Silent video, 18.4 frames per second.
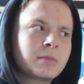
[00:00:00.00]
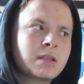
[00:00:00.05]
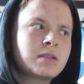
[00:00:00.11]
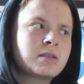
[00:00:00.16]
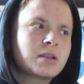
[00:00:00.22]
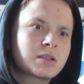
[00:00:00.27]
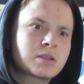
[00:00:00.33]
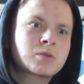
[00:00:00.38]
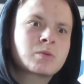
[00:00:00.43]
It
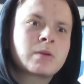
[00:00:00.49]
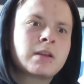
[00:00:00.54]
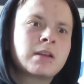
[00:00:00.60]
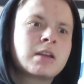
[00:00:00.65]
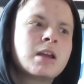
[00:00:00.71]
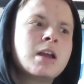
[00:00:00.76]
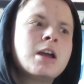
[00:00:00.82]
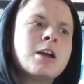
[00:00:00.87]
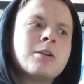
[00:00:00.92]
does
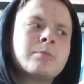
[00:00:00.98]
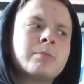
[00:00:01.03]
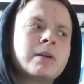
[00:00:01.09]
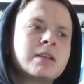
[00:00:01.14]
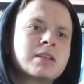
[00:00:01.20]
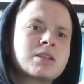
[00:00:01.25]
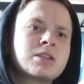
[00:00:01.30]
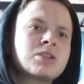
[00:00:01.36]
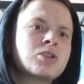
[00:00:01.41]
squeak,
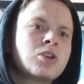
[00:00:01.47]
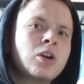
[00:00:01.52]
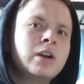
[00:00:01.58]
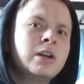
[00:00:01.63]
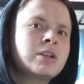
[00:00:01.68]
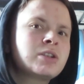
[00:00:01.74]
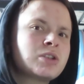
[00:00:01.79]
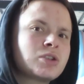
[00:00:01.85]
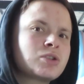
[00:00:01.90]
but it's
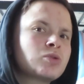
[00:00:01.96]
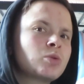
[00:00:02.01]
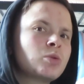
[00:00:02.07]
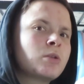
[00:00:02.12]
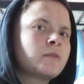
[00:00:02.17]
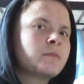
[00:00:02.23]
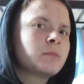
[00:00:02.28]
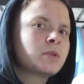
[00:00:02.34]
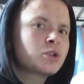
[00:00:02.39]
starting to
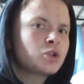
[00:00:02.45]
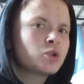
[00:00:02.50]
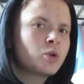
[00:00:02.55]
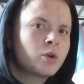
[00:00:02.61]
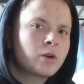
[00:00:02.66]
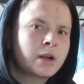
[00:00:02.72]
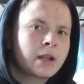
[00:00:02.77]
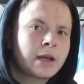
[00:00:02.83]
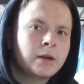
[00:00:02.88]
sort of
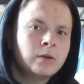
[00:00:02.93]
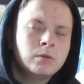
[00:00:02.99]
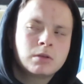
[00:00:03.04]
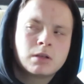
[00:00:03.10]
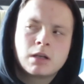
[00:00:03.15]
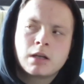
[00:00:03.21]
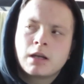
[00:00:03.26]
mature now,